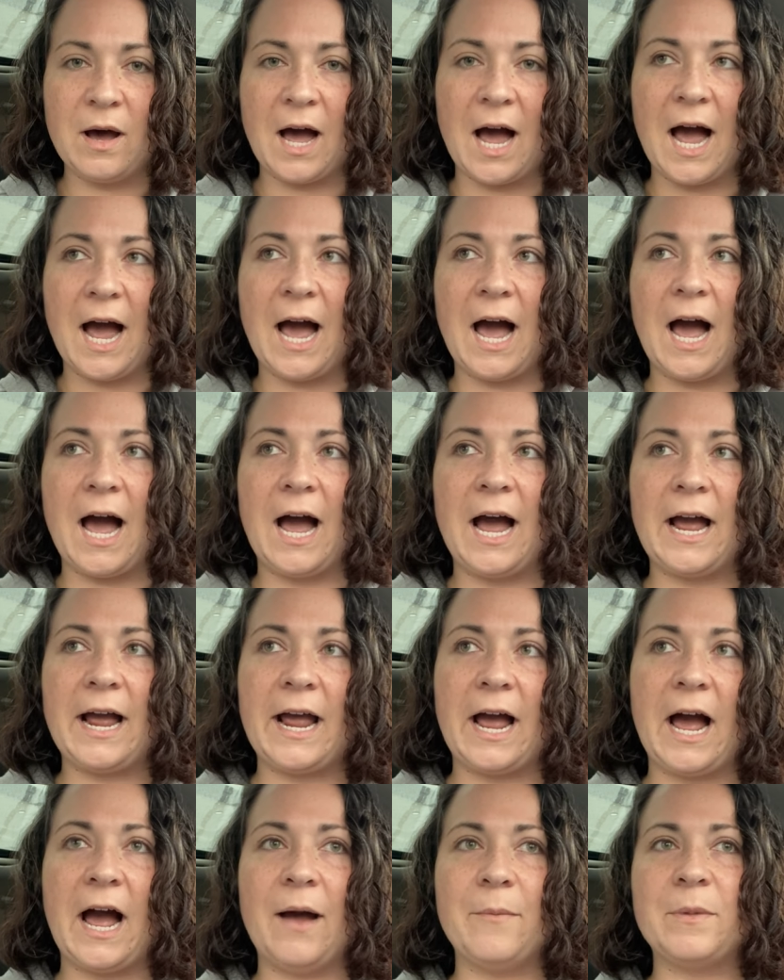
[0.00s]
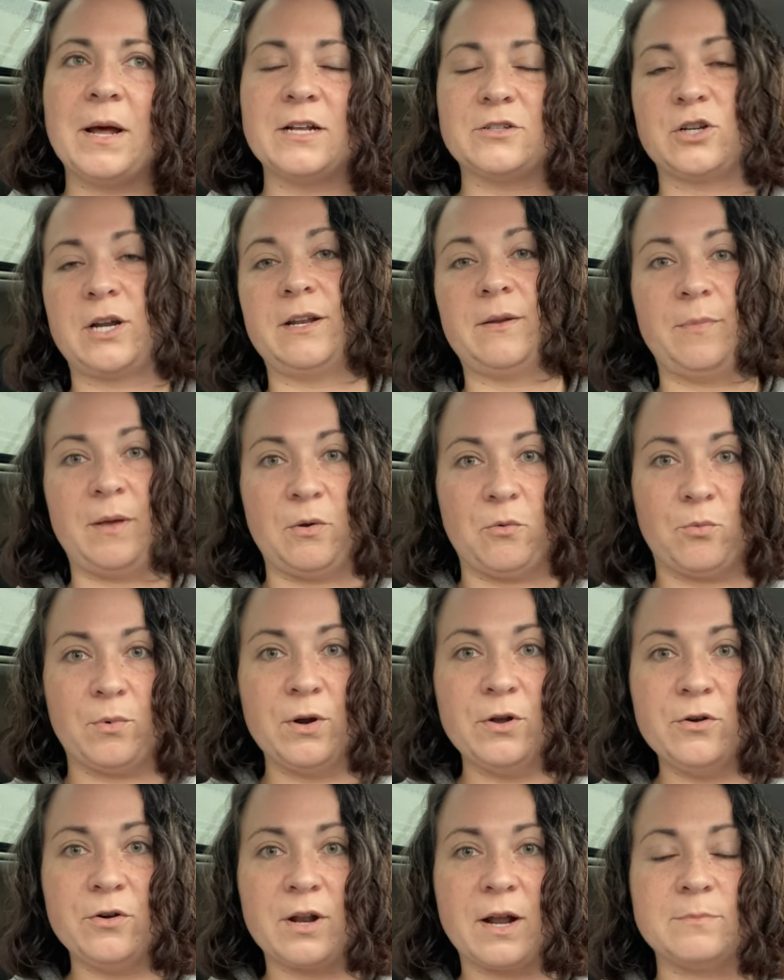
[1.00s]
I, I, am not trying to be
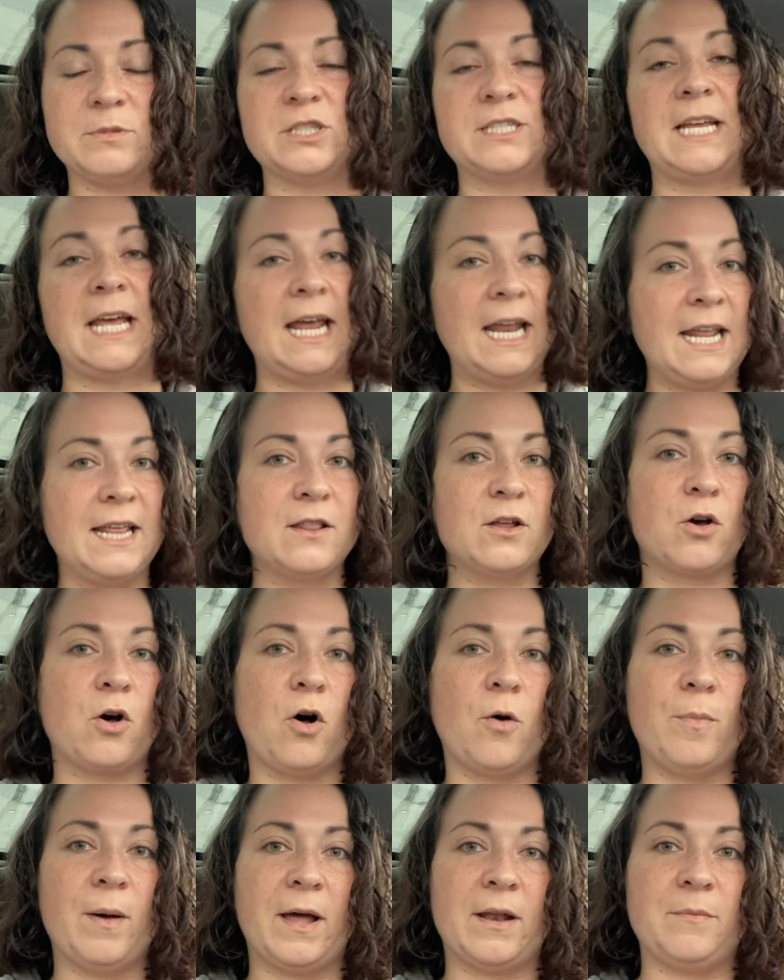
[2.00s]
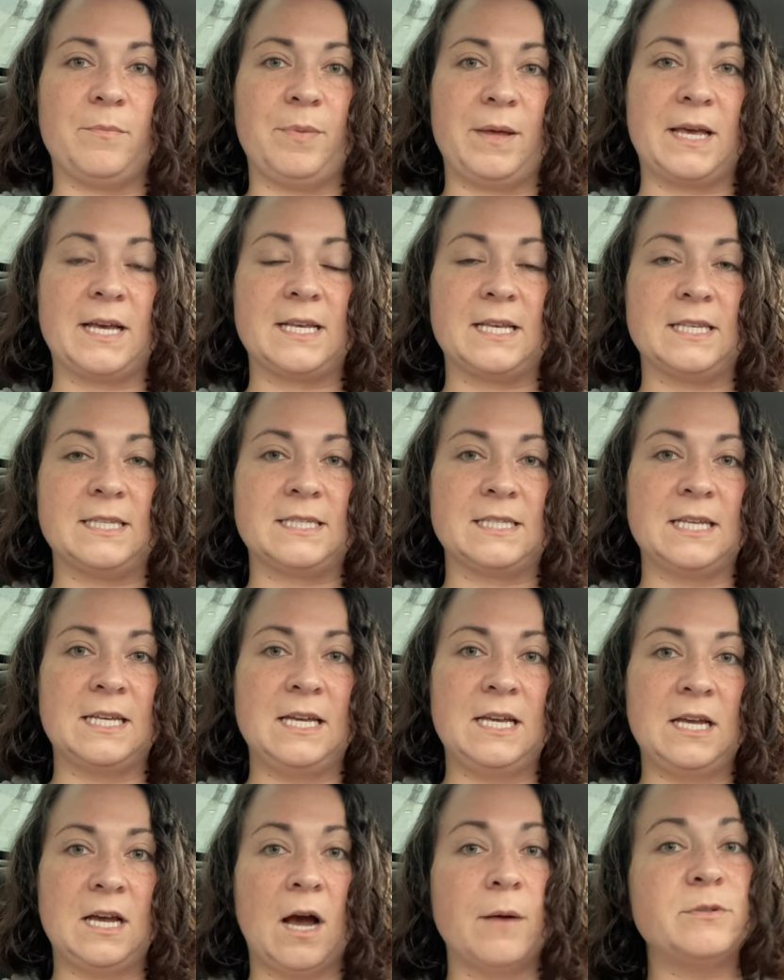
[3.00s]
rude. I'm just hitting the call button because
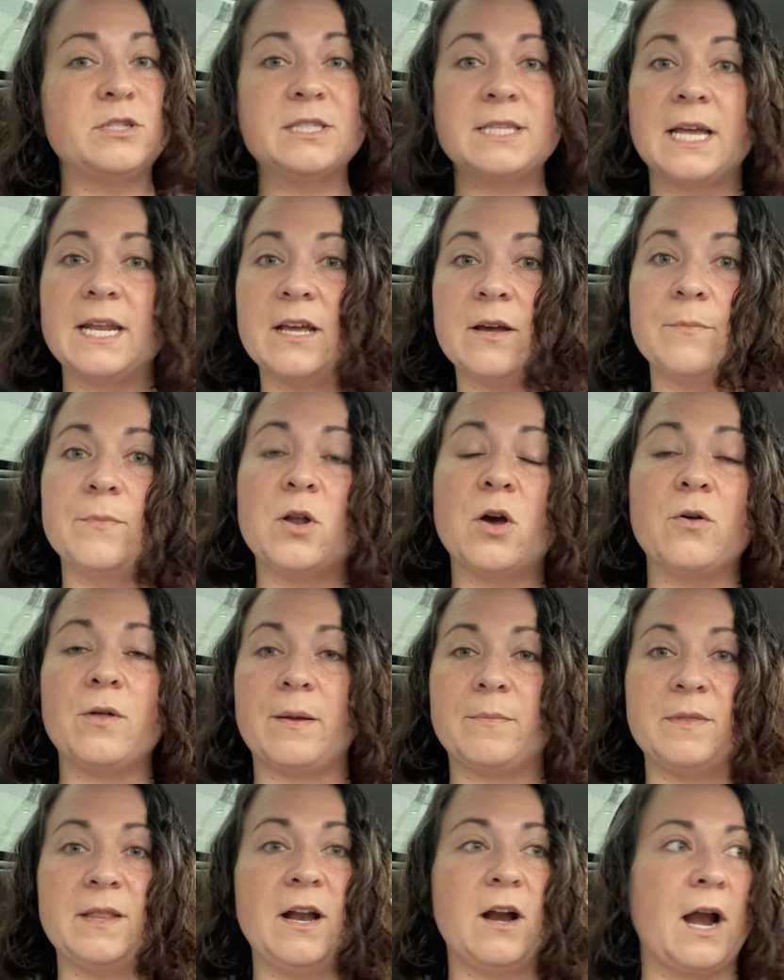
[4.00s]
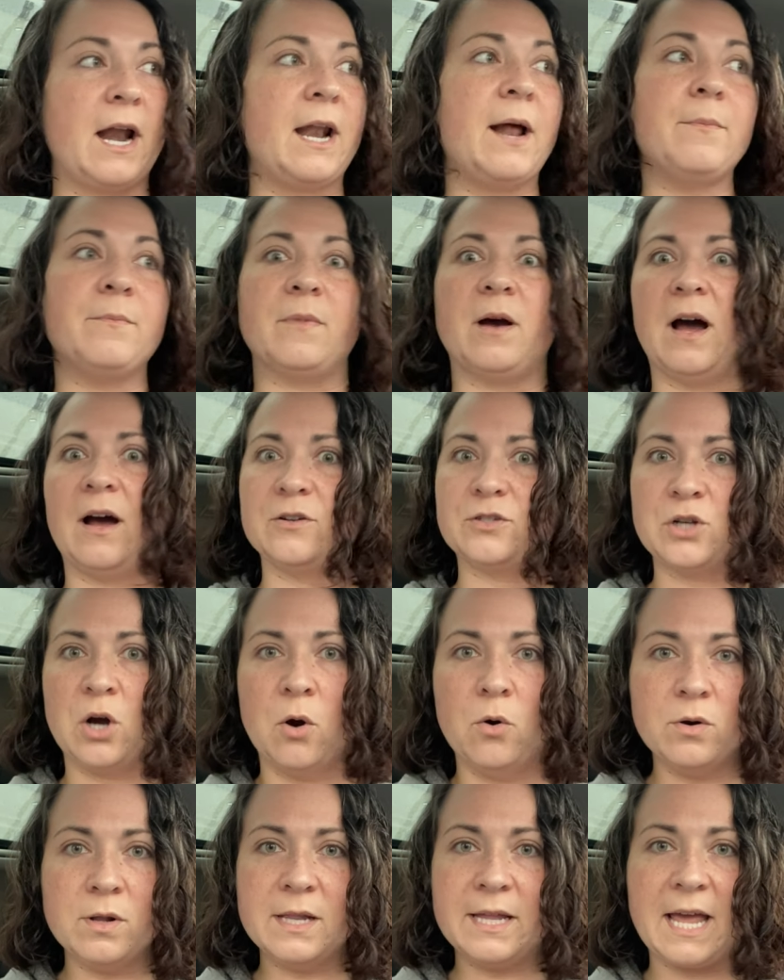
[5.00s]
I'm just letting them know I'm there. And I'm
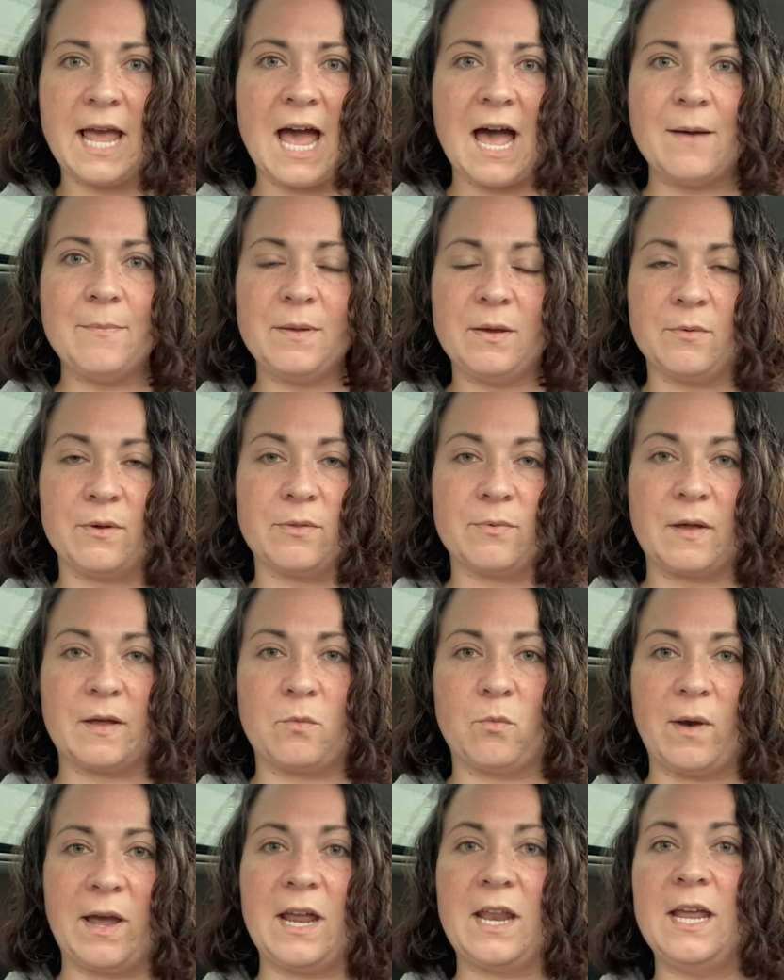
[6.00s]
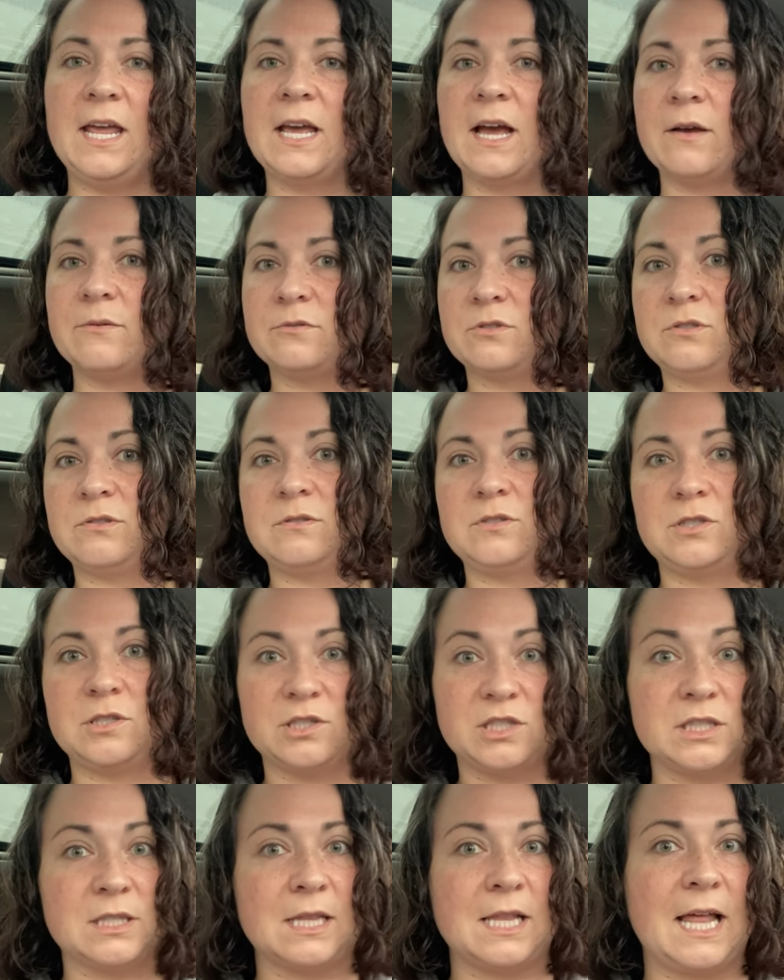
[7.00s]
totally happy with like waiting. I was
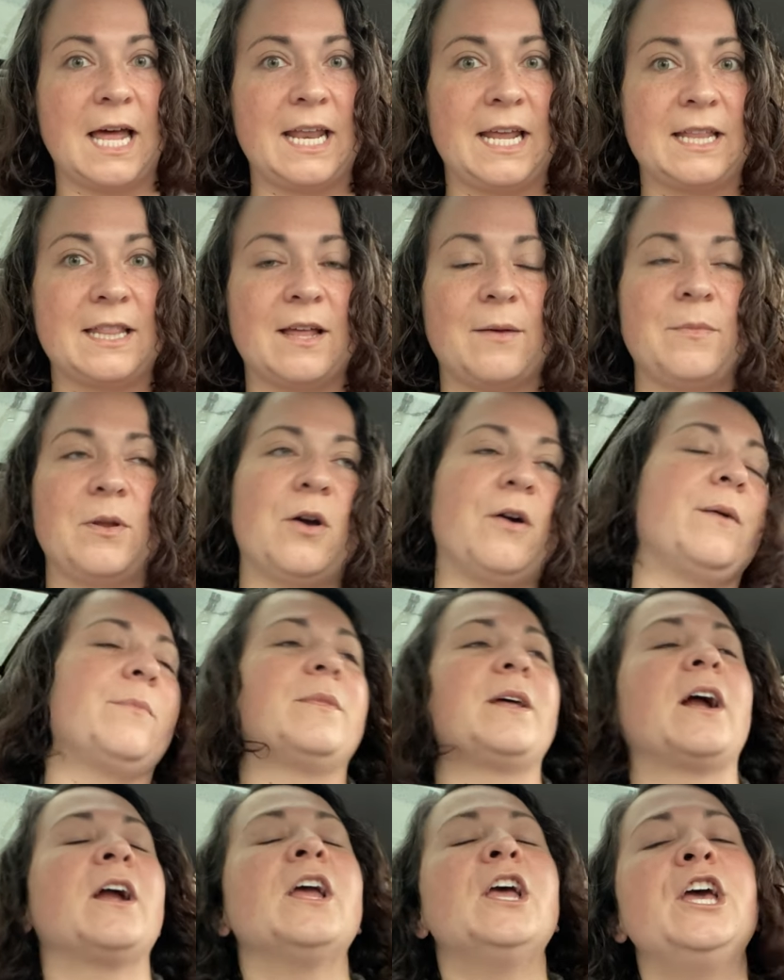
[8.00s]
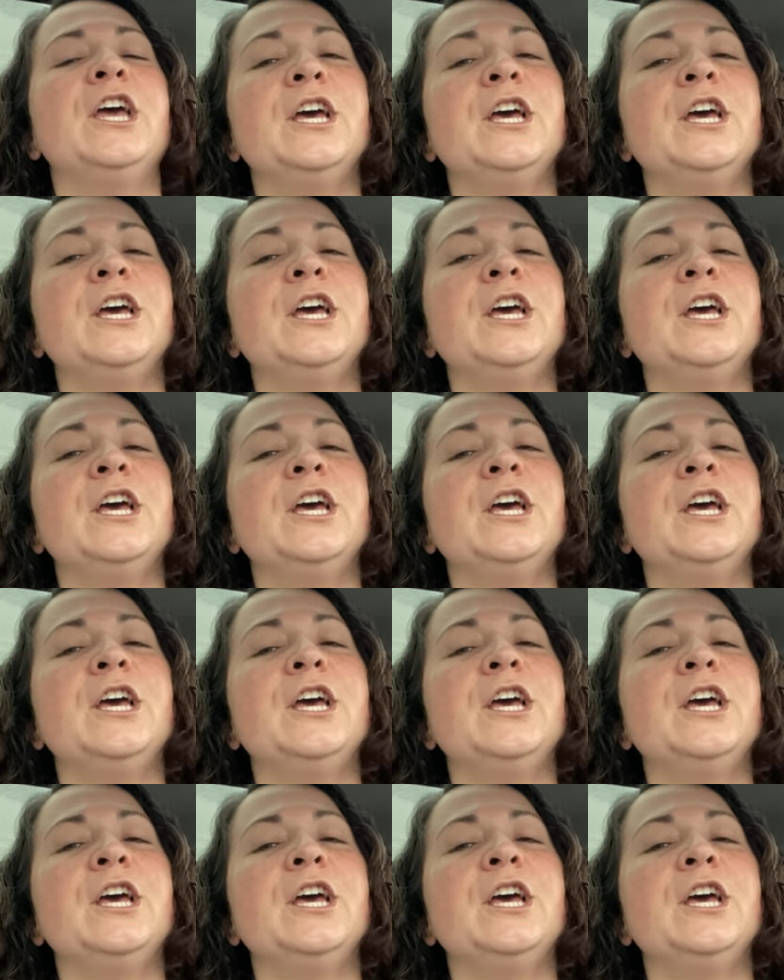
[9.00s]
just letting them know I'm there.